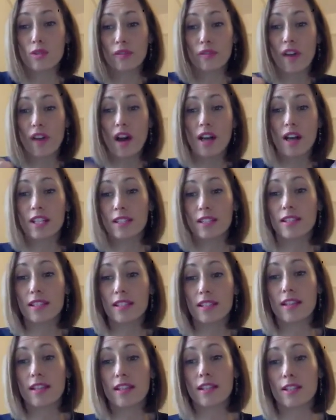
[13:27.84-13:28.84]
us
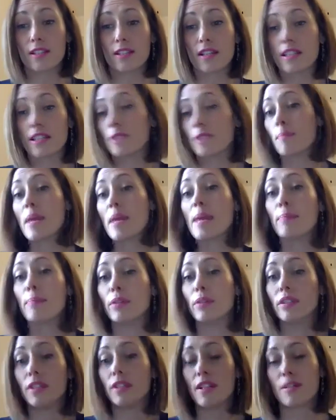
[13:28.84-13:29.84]
as
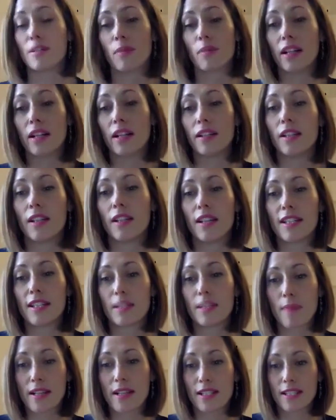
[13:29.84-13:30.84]
people as well,
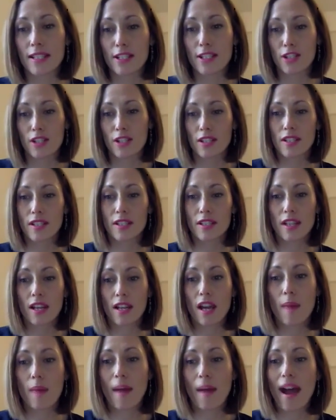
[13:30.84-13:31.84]
to make decisions
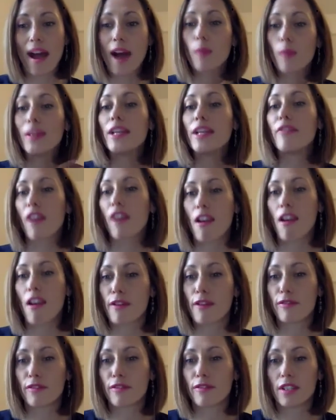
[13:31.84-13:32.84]
about how we live our
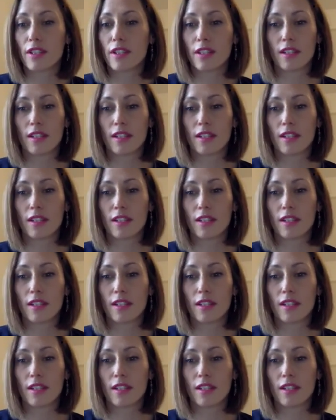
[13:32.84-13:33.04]
life,